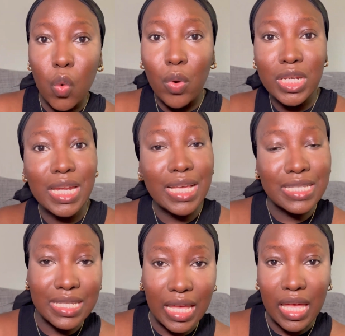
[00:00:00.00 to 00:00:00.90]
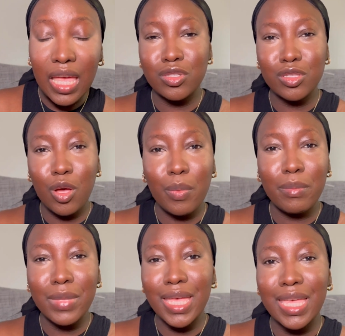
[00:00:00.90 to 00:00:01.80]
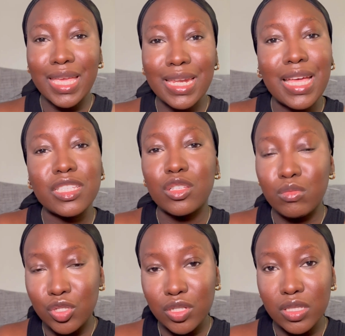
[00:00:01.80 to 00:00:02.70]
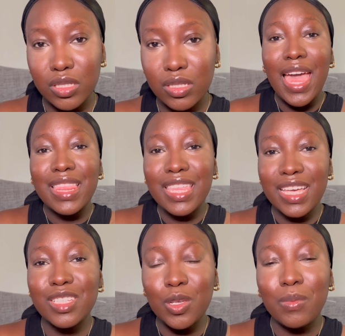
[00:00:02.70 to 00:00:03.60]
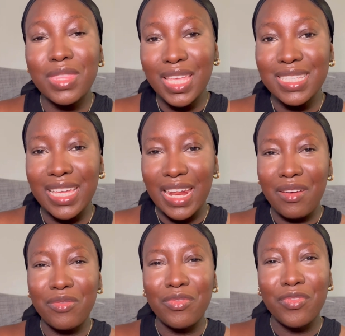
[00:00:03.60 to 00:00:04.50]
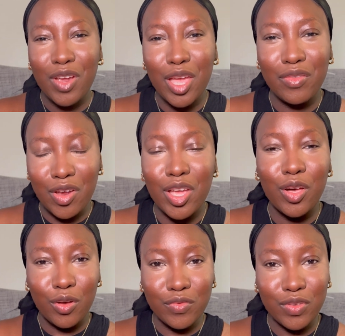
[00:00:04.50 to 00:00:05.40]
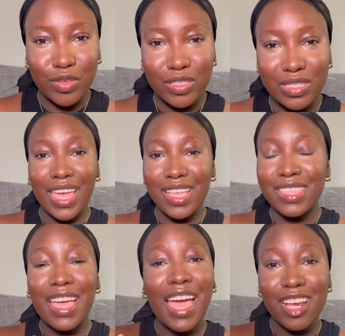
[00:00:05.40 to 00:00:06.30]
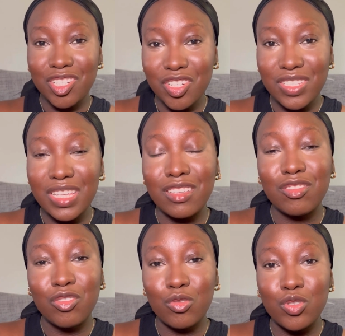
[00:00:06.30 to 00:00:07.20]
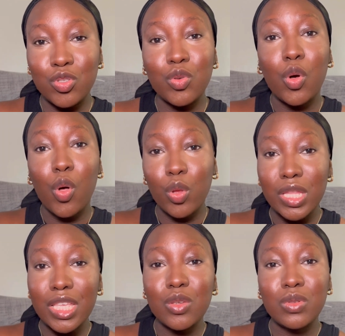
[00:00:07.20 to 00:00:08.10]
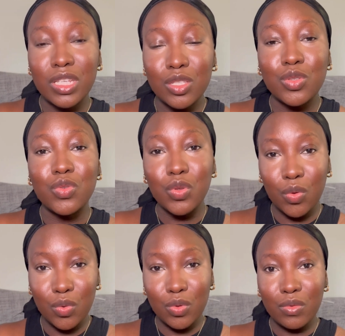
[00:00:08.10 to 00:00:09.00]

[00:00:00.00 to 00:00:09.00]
What did I say? Stop making assumptions. There are some things that are very, very obvious. Like, their actions has told you all that you need to know.